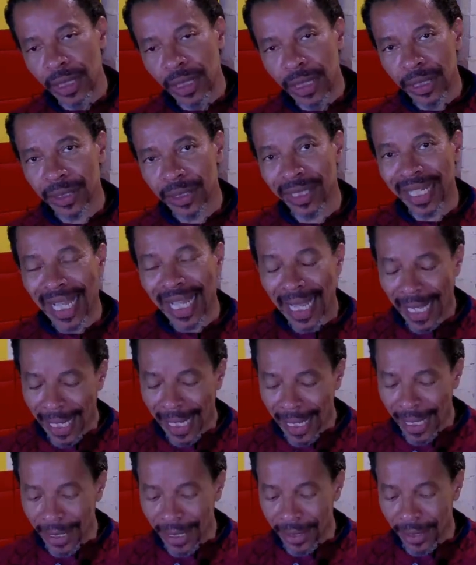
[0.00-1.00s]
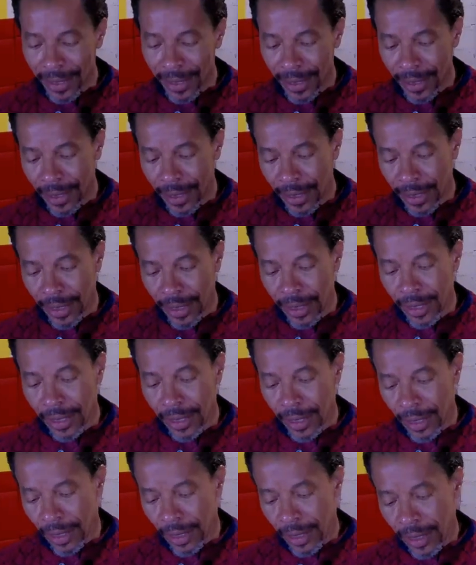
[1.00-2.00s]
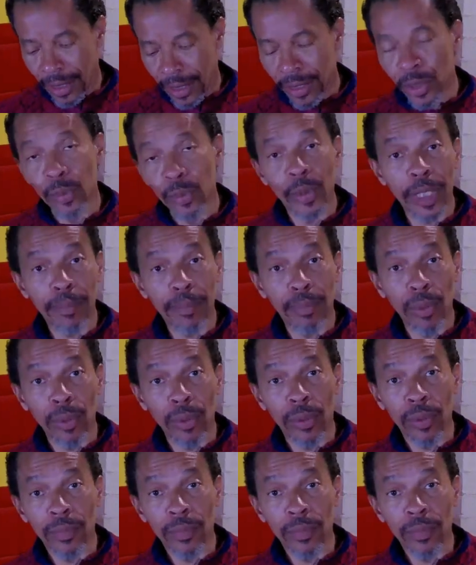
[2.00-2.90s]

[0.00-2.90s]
is going to add the Red Bull.